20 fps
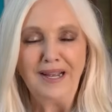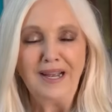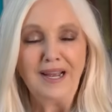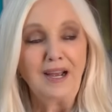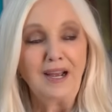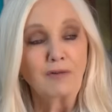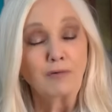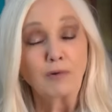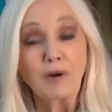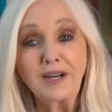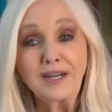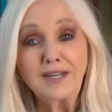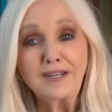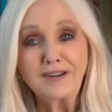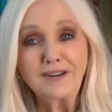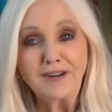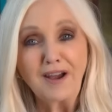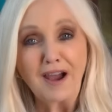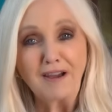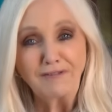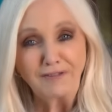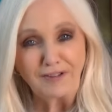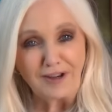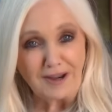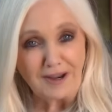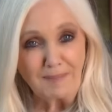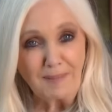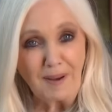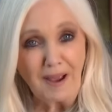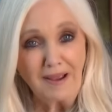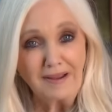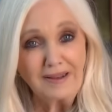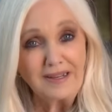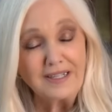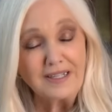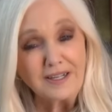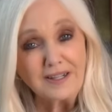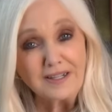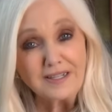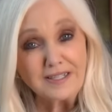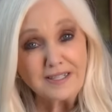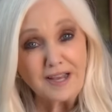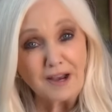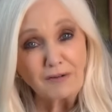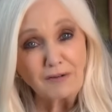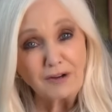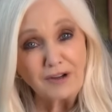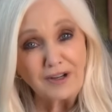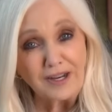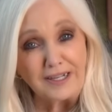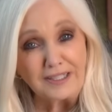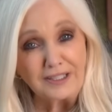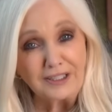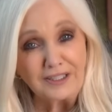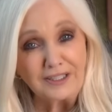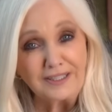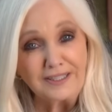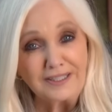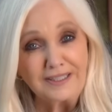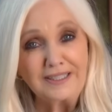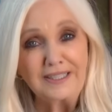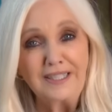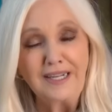Ready to dive deeper into the secret teachings?